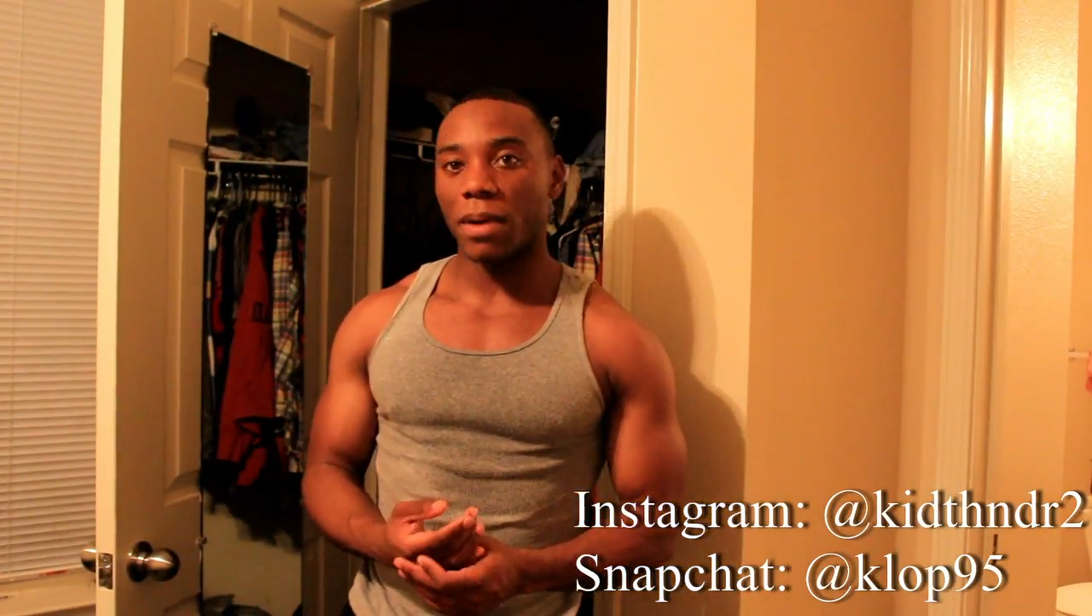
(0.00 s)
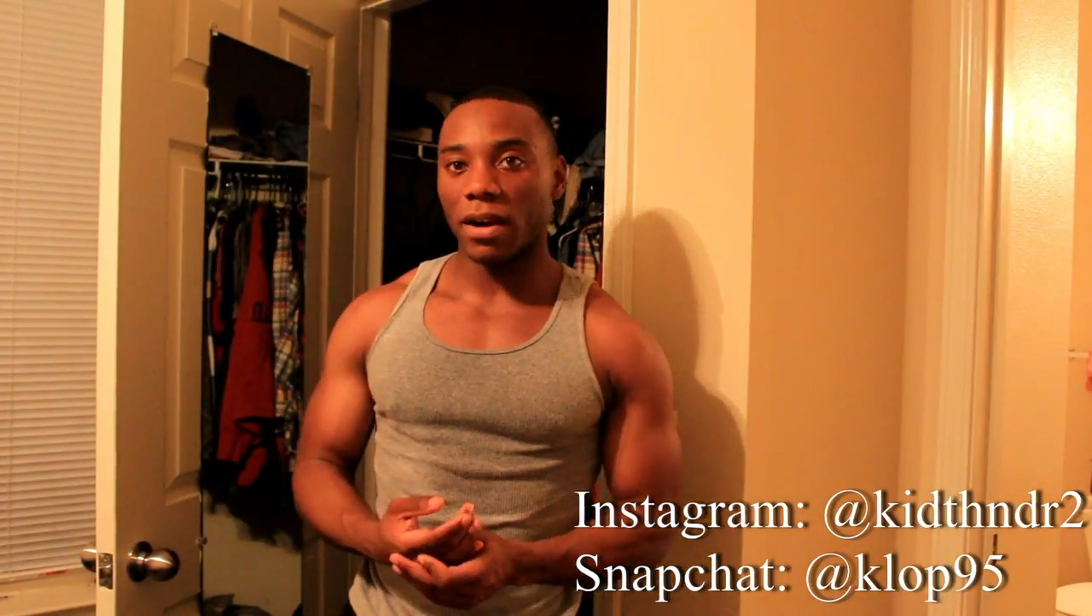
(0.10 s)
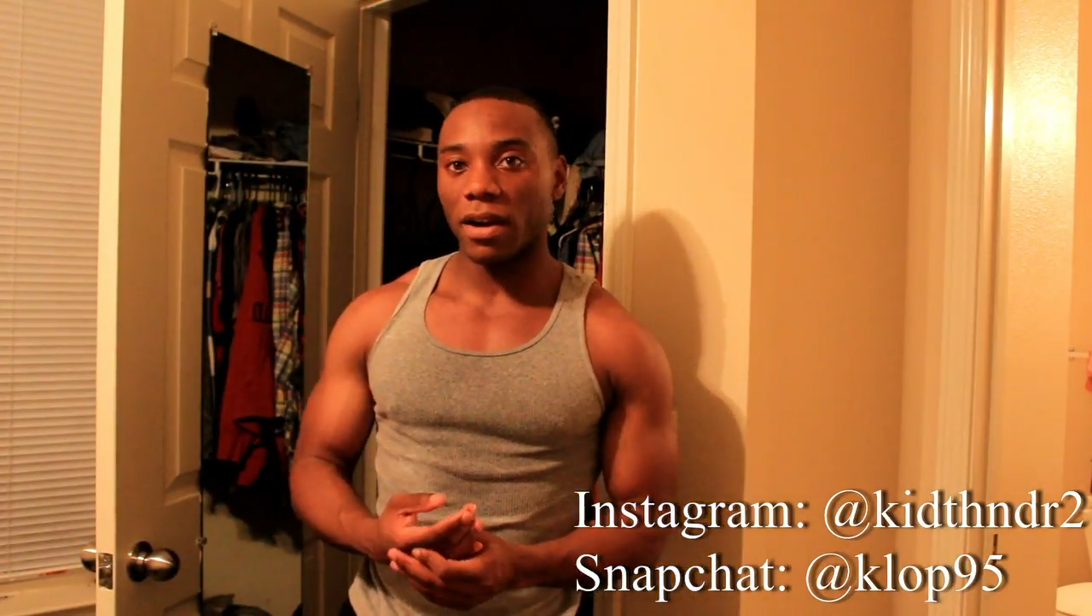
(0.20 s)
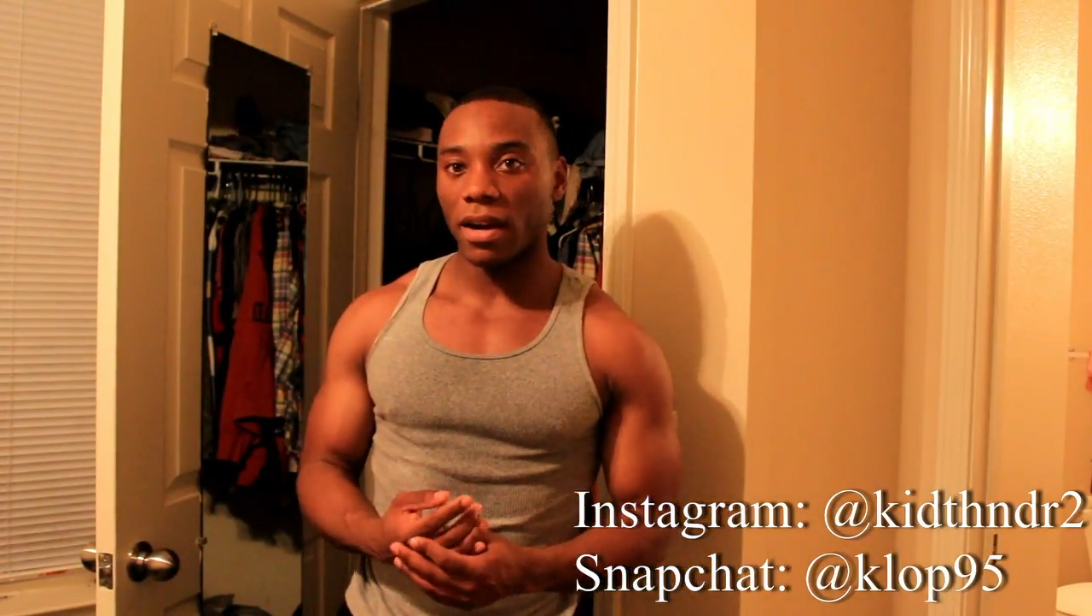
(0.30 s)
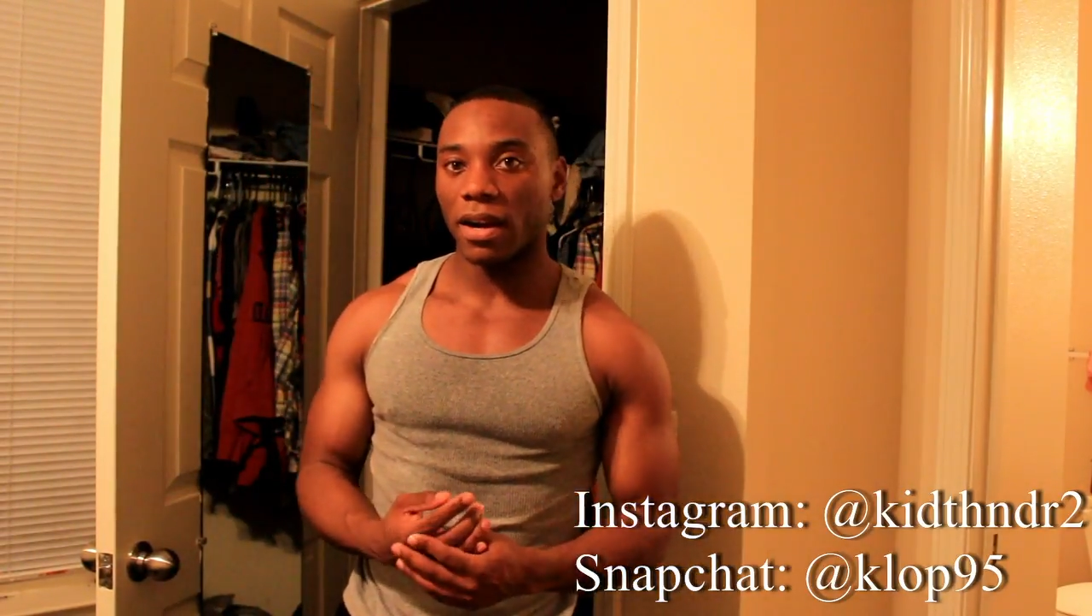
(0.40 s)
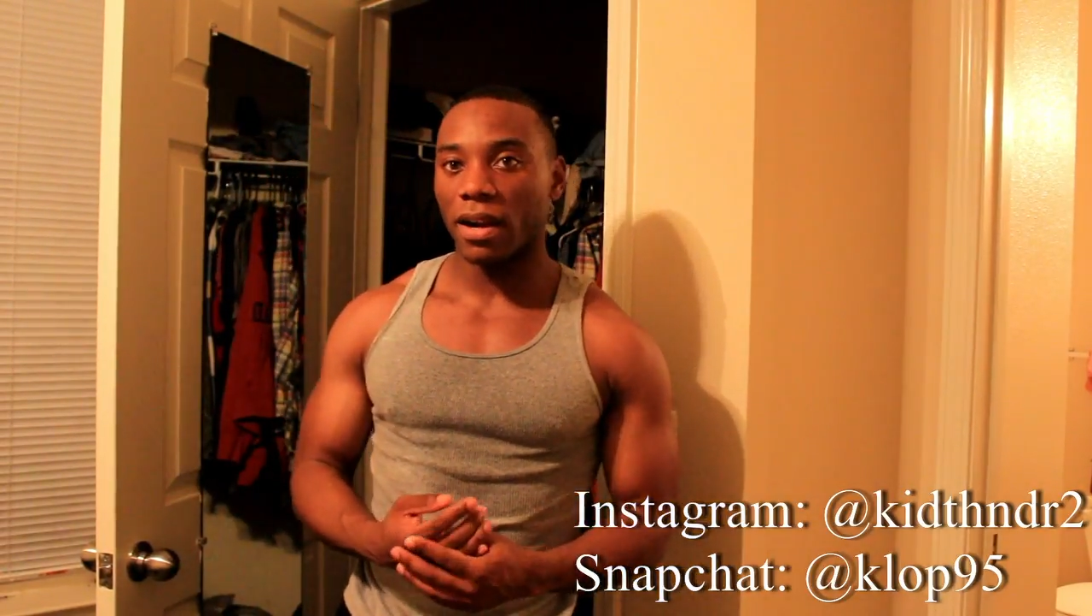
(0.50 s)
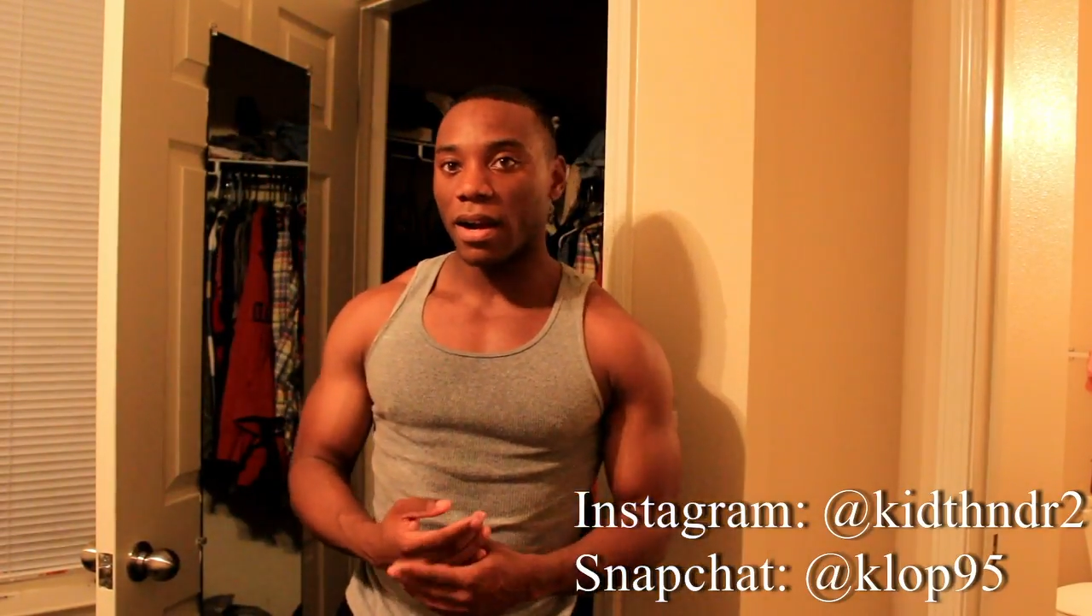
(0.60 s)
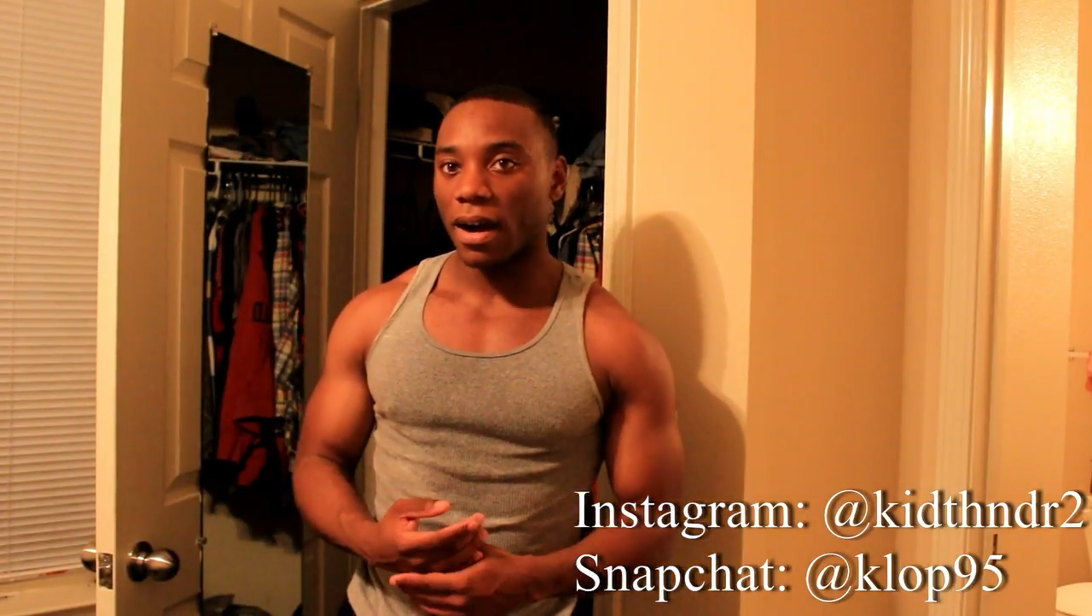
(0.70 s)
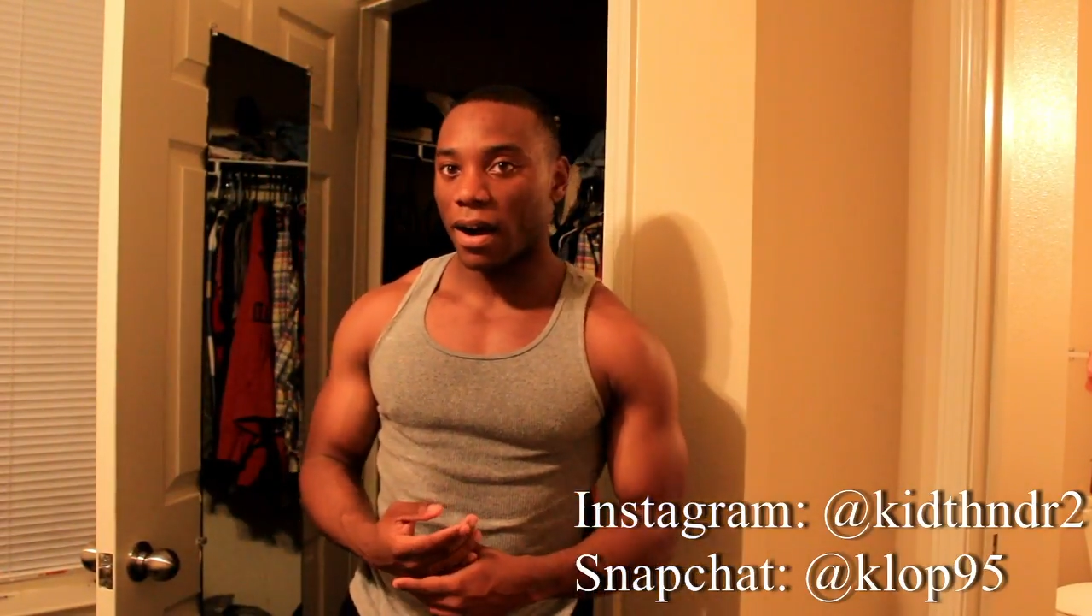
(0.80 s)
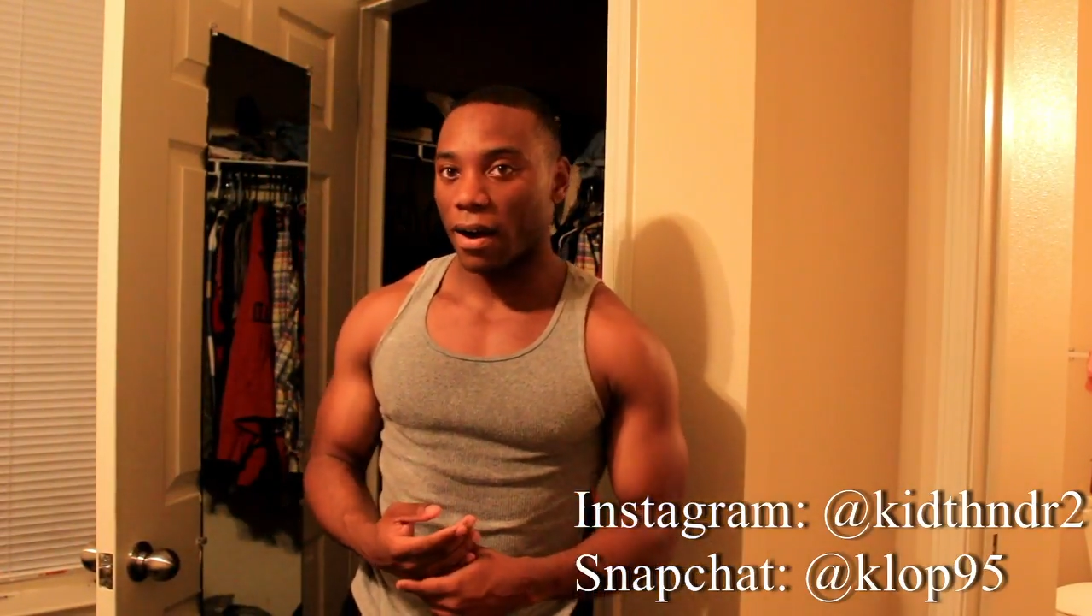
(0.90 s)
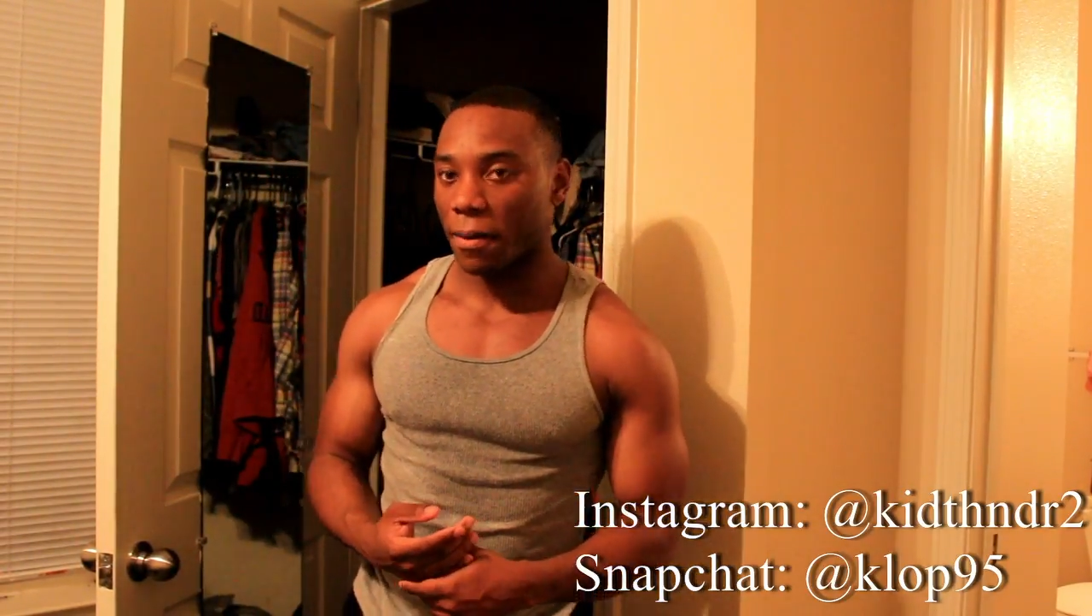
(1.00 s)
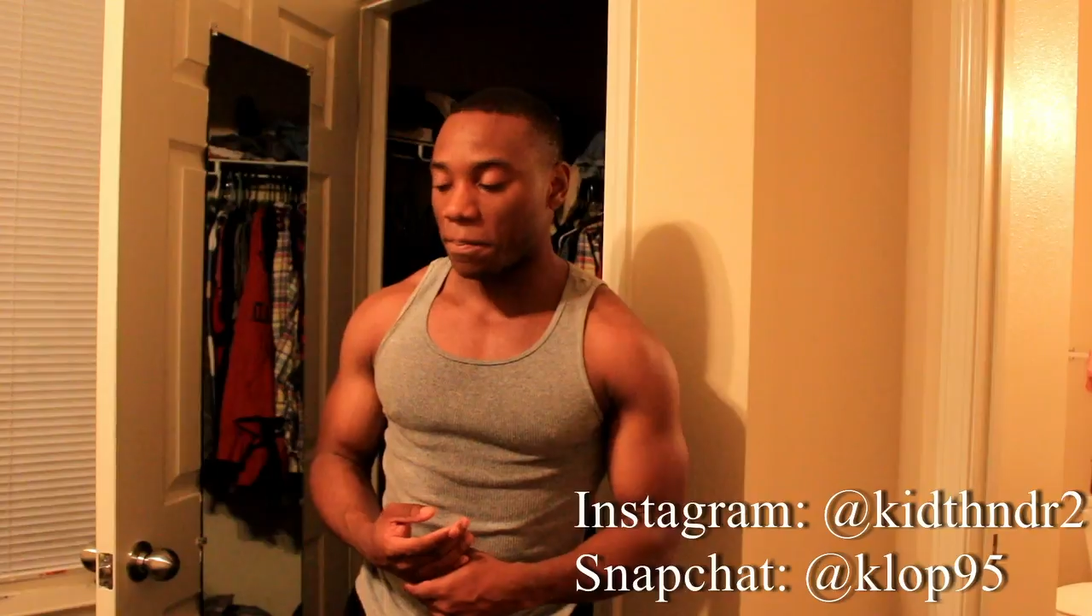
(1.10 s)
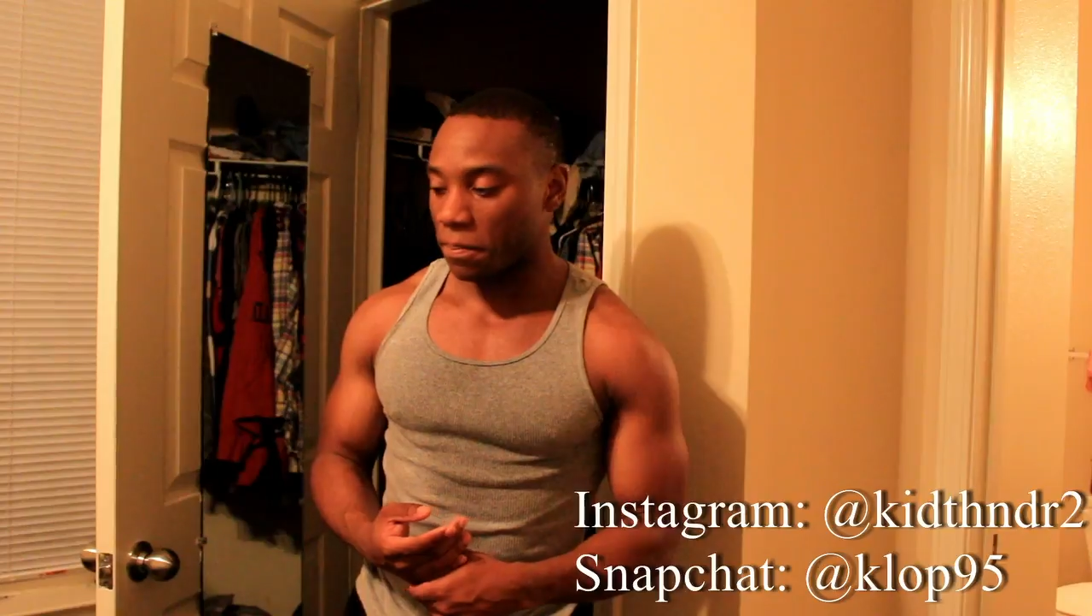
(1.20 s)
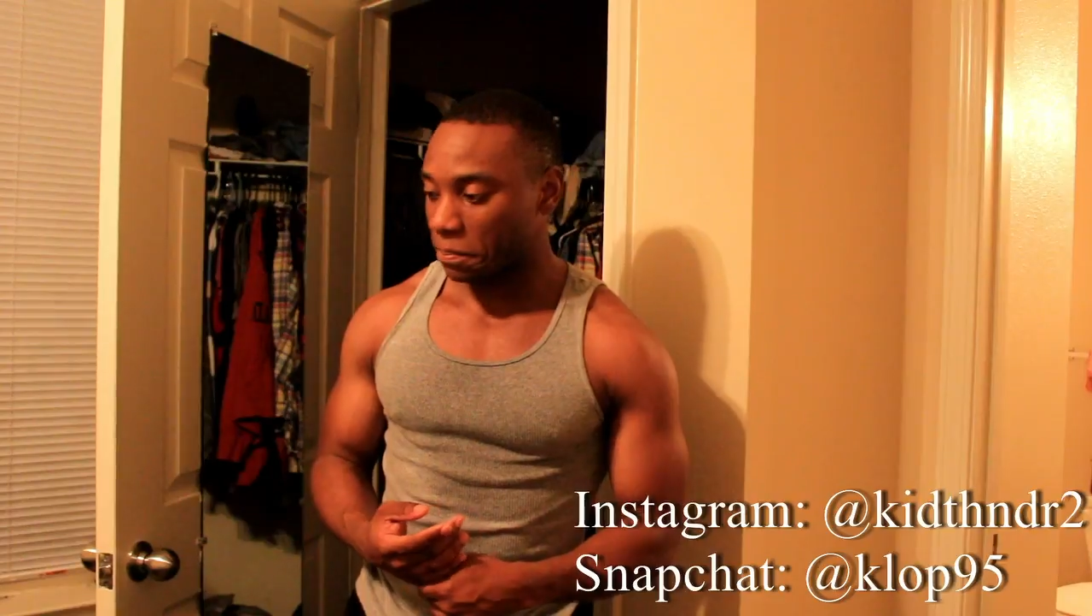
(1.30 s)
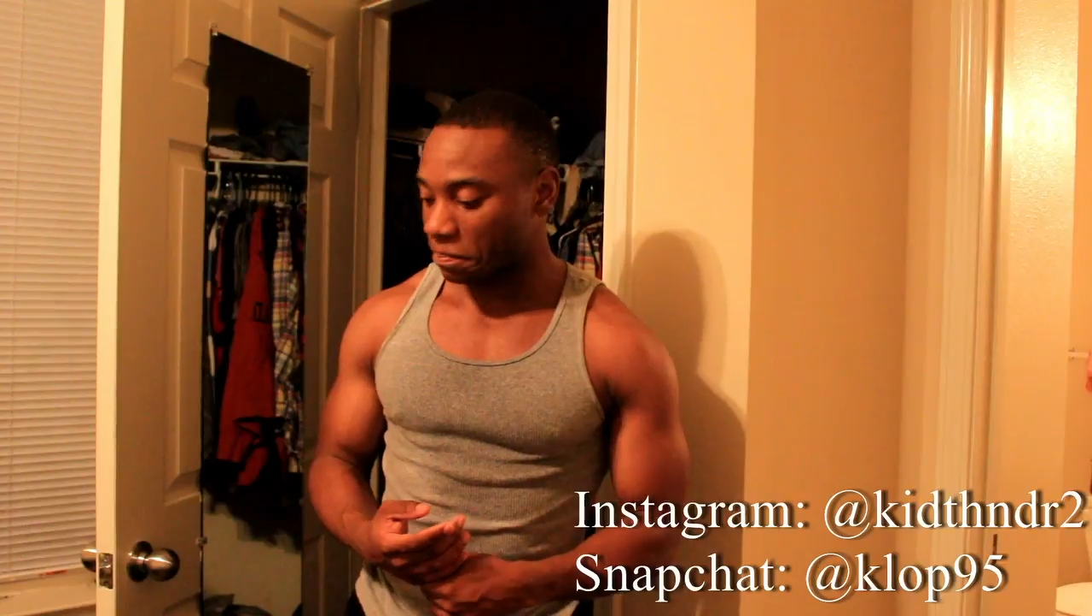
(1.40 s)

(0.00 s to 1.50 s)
better. Um,